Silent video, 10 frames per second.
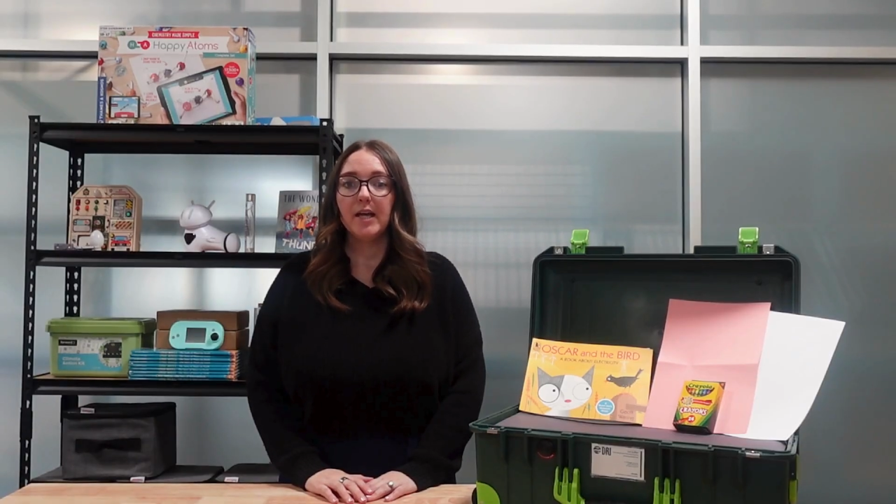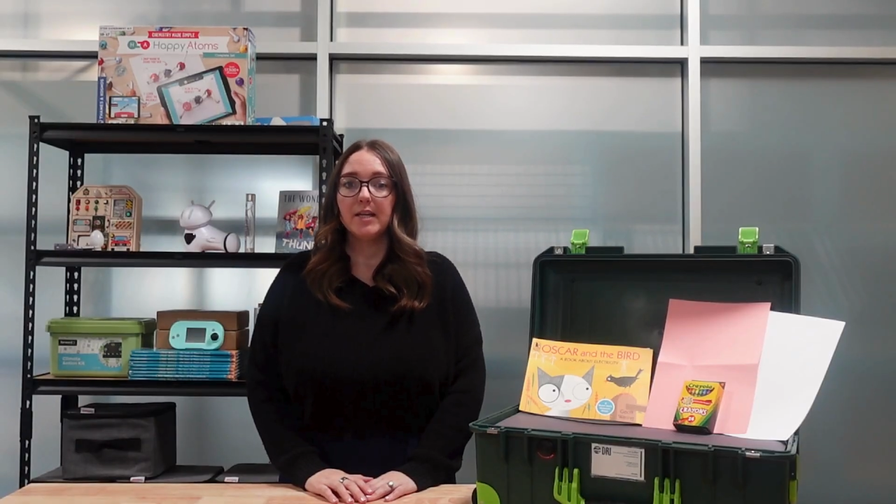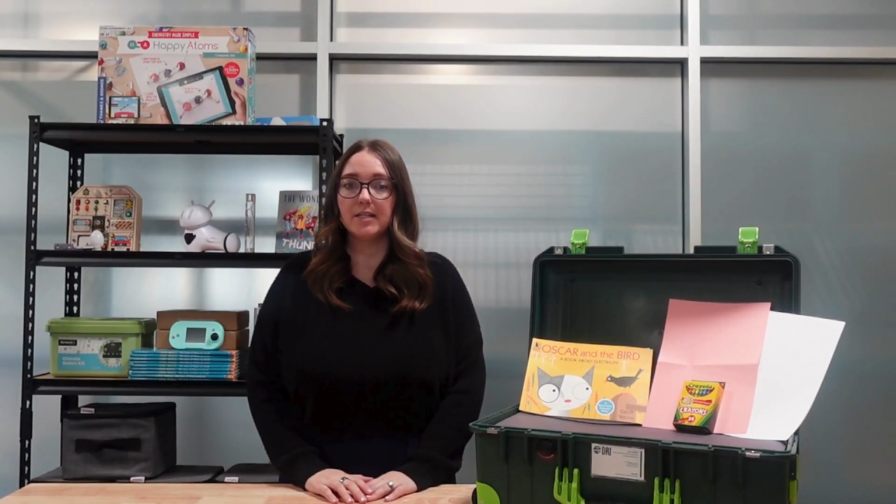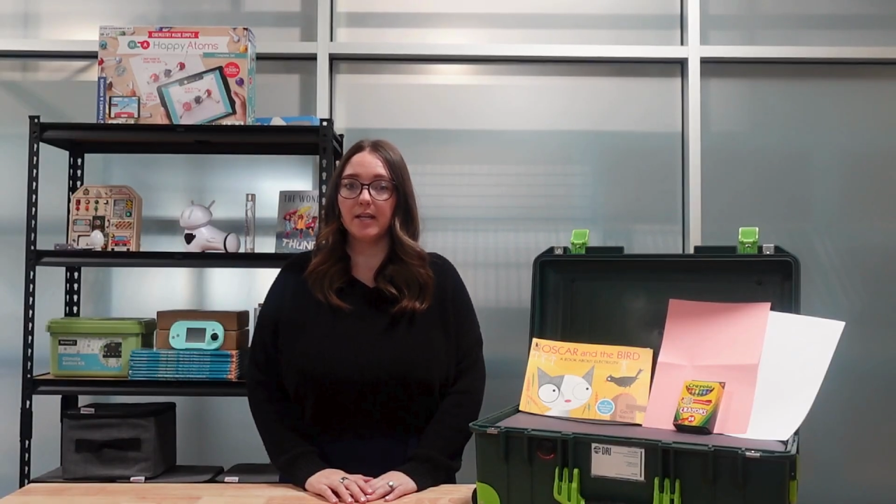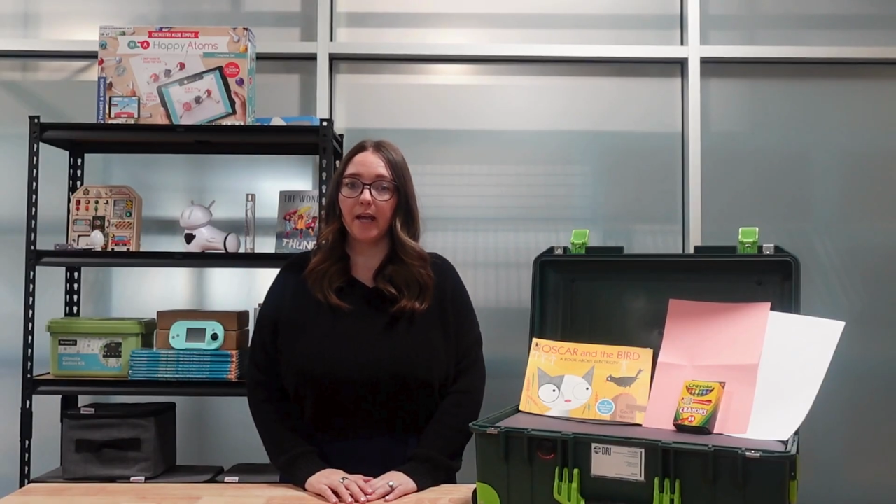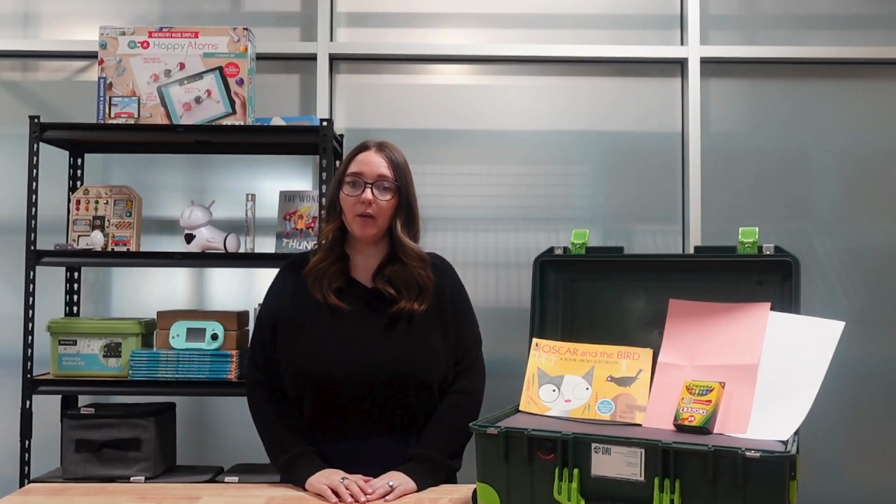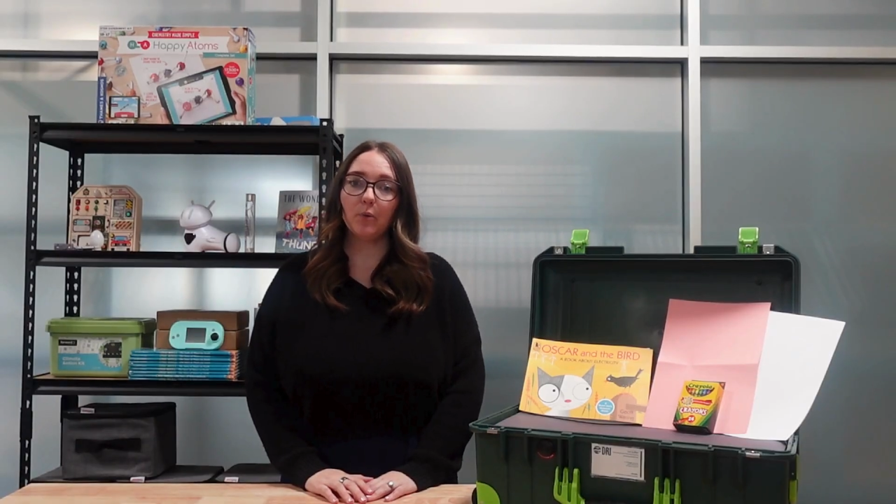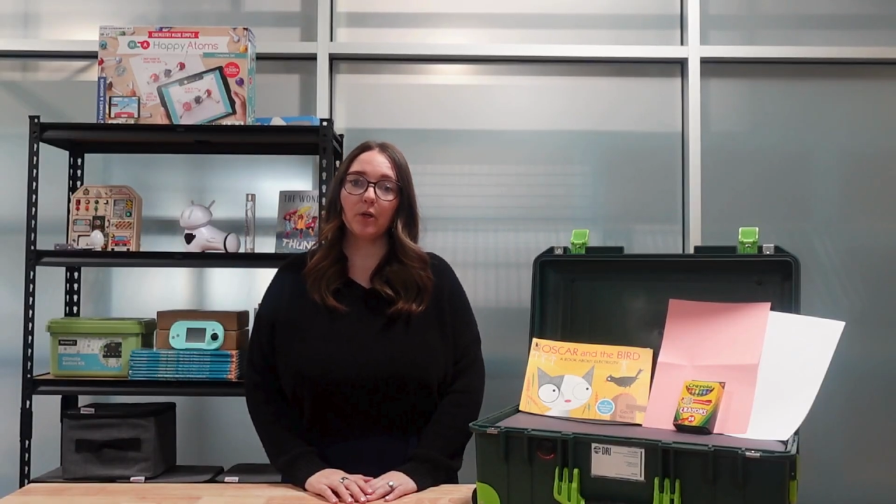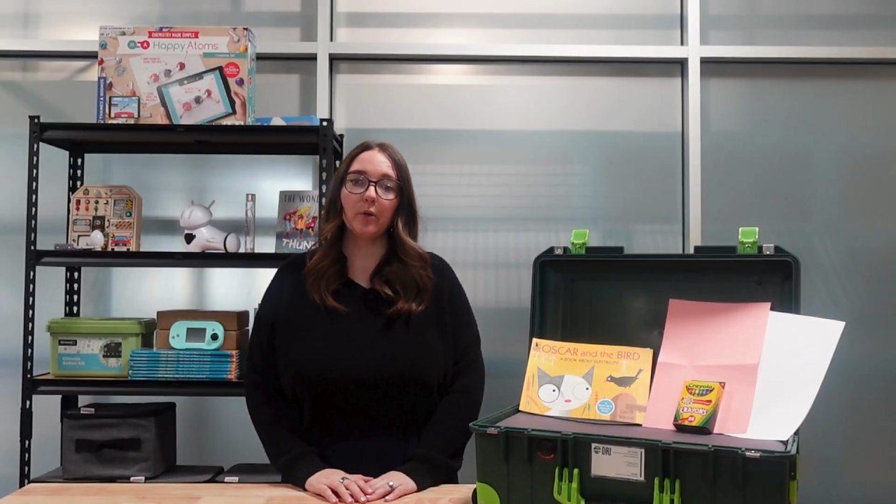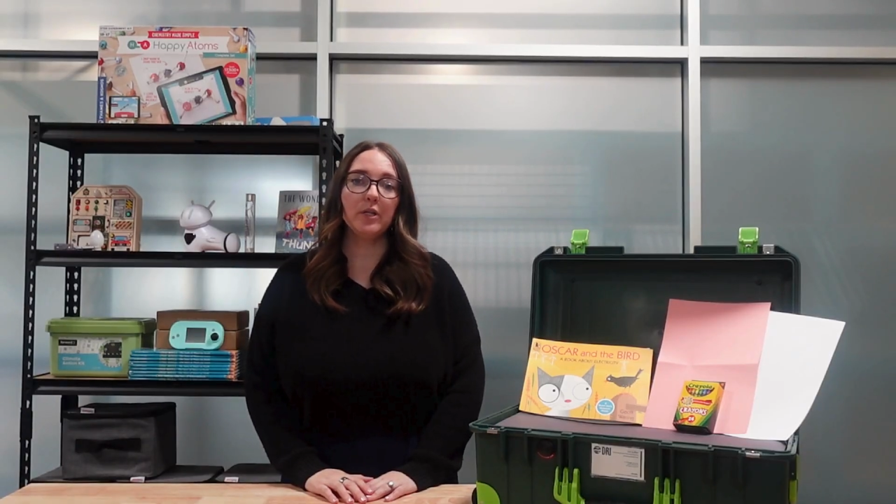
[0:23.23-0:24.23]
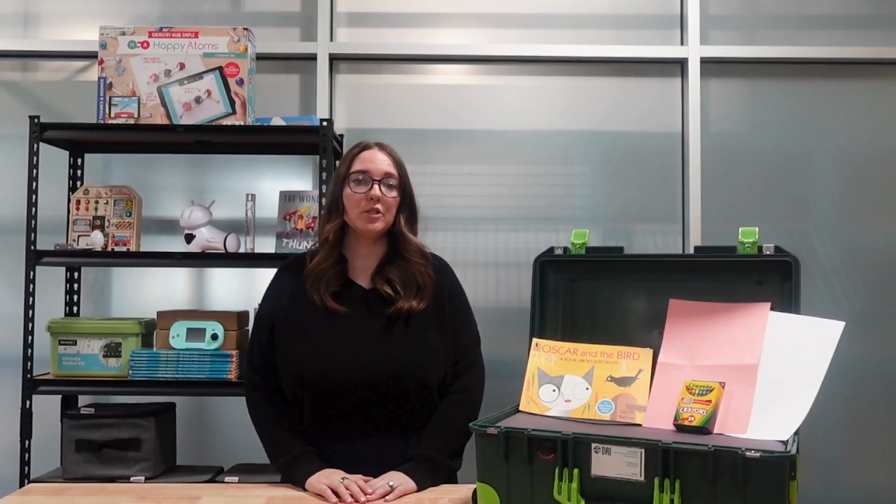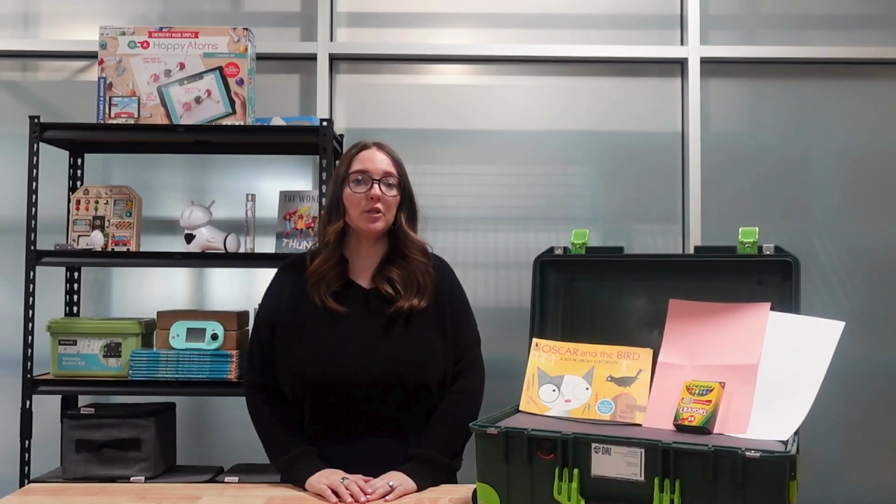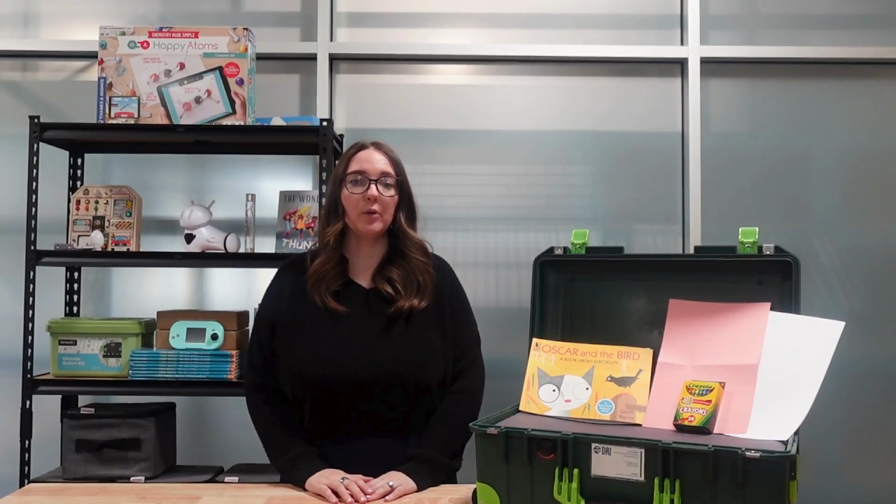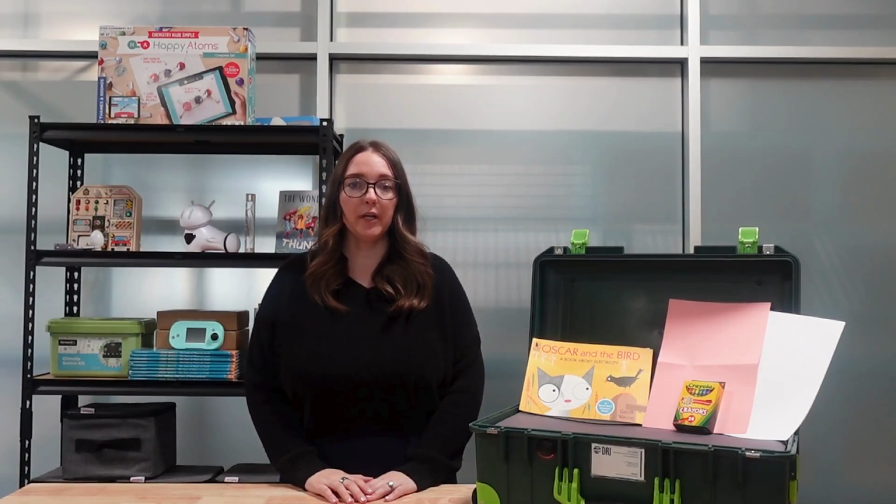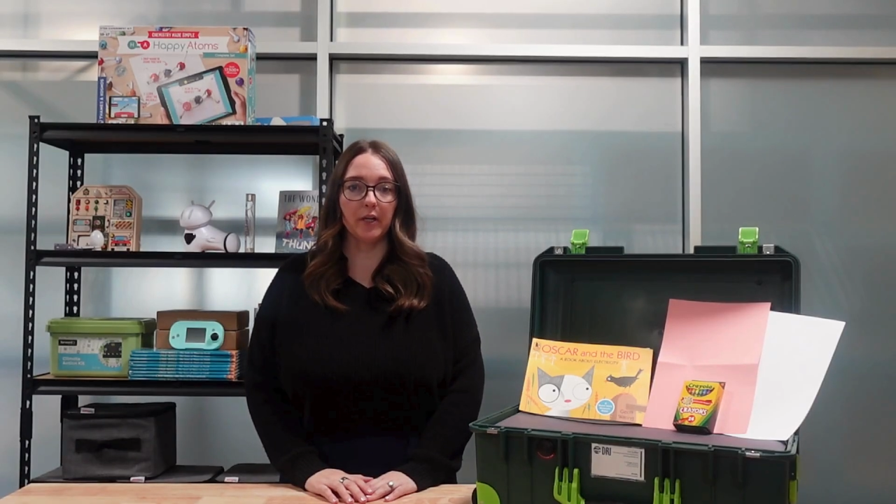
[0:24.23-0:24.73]
Today, we're going to do
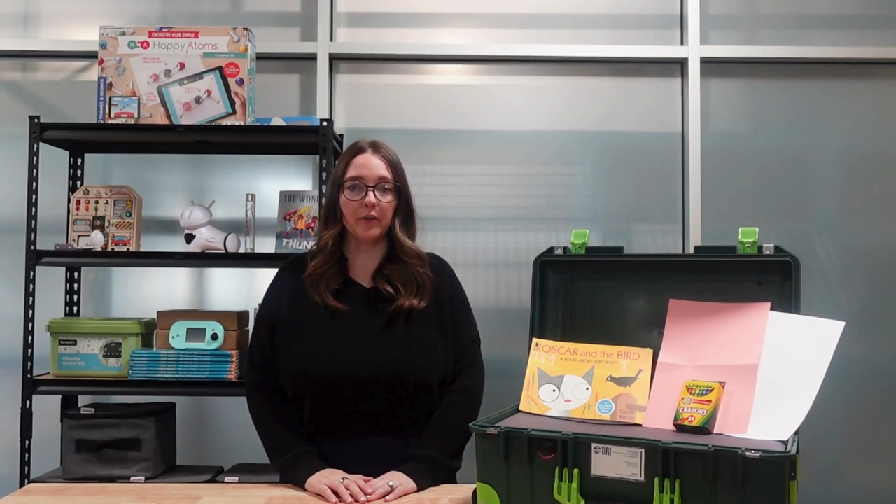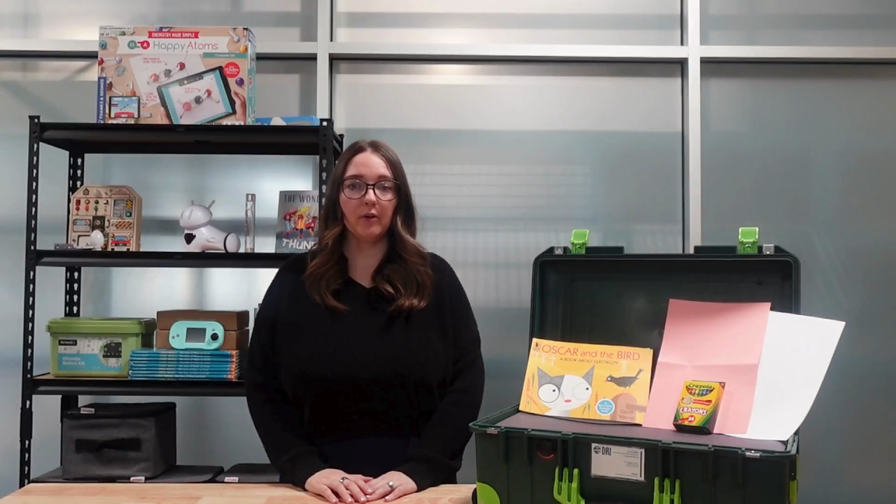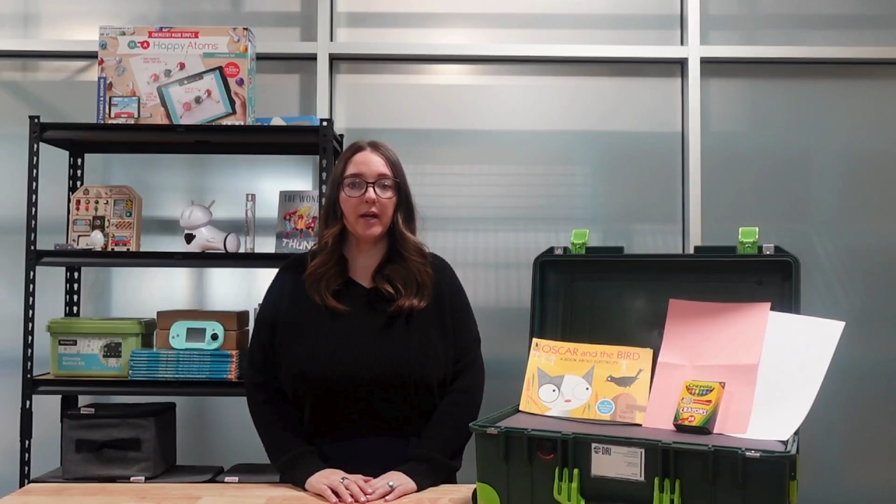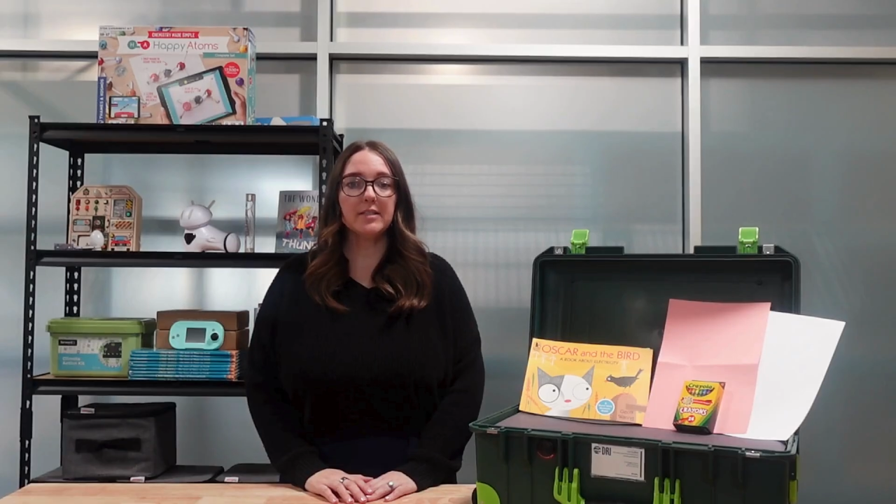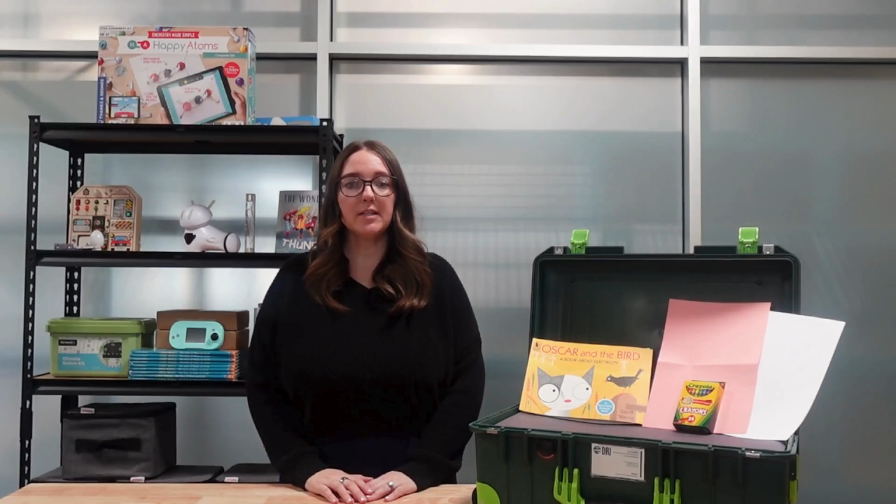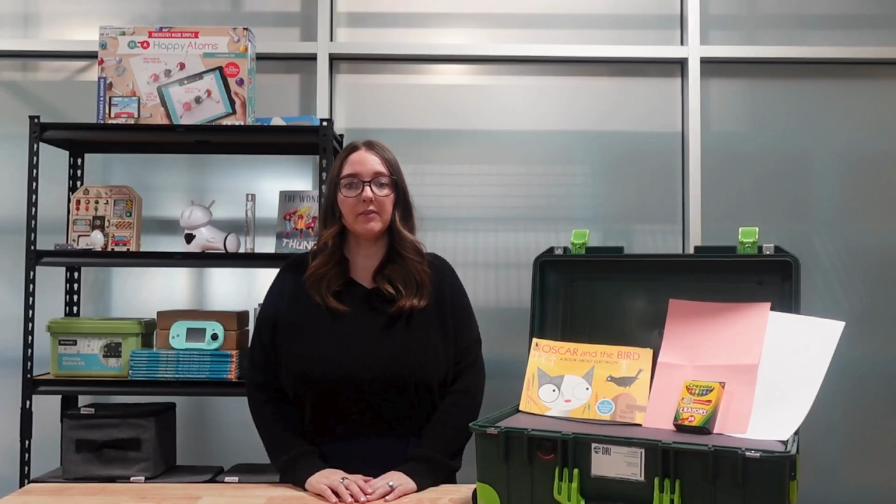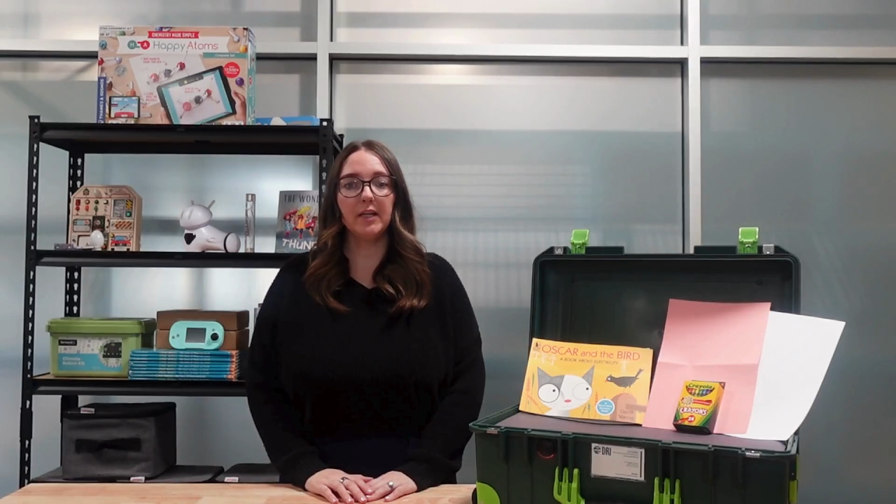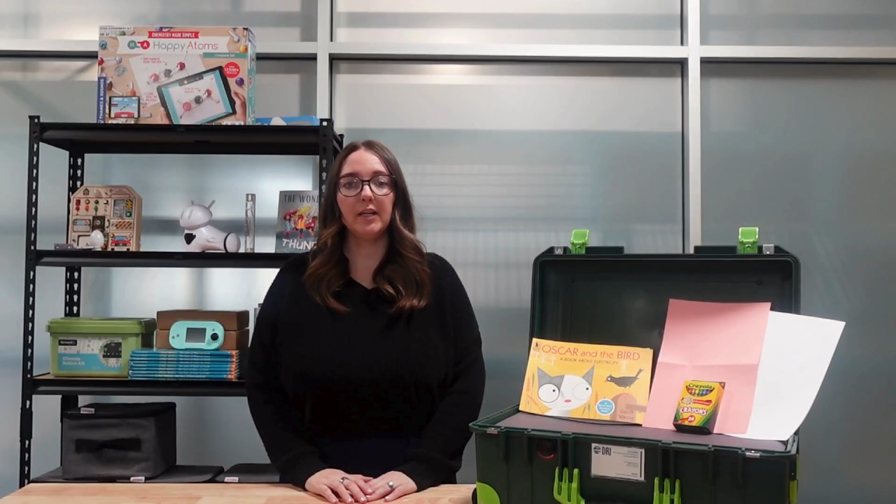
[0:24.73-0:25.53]
another activity